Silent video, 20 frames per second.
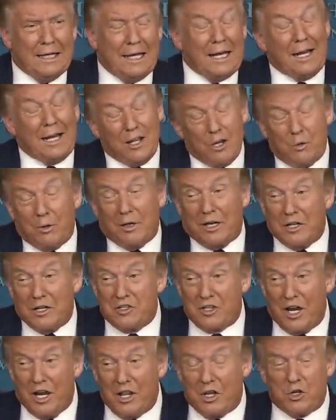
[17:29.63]
and I think we can
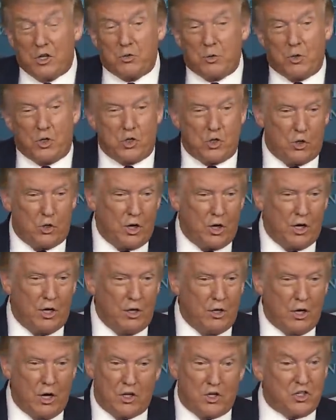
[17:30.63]
say this with surety,
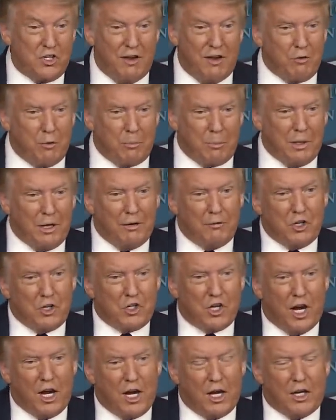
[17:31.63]
and it's never been even
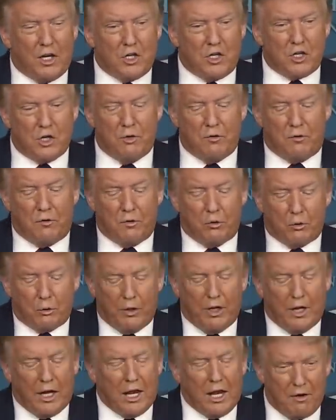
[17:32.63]
challenged. In
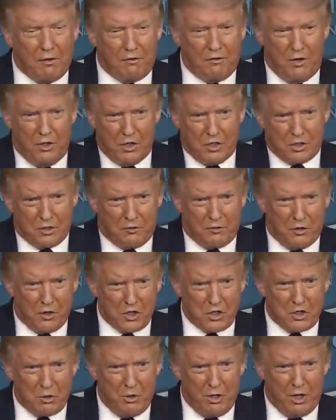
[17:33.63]
three and a half years, the
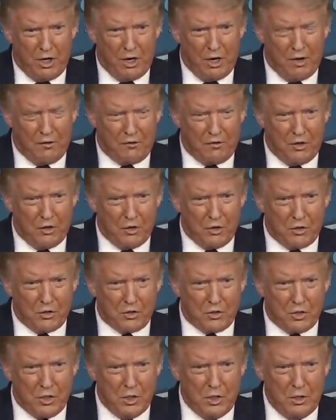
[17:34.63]
first three and a half
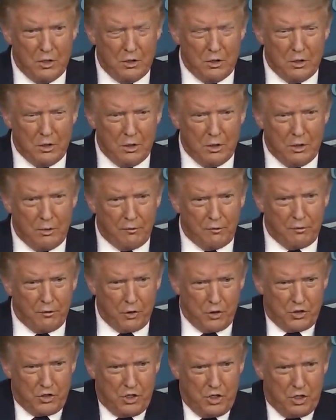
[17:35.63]
years, the
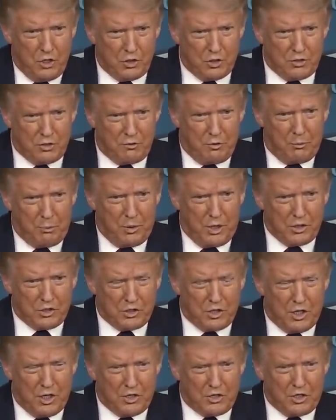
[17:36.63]
first years of a
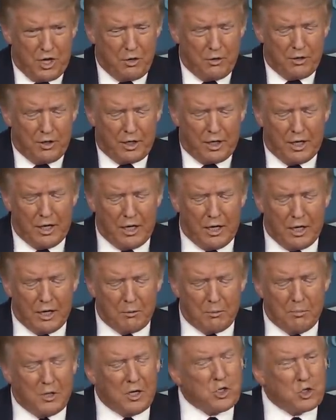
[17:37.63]
presidency, I don't think any
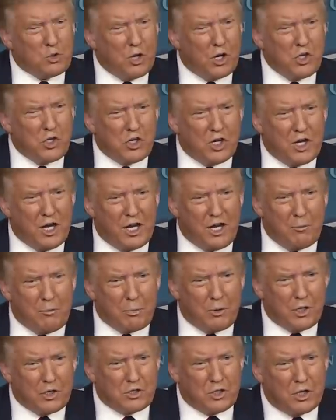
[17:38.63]
administration, any
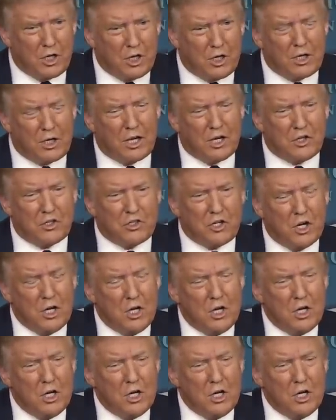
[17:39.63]
president has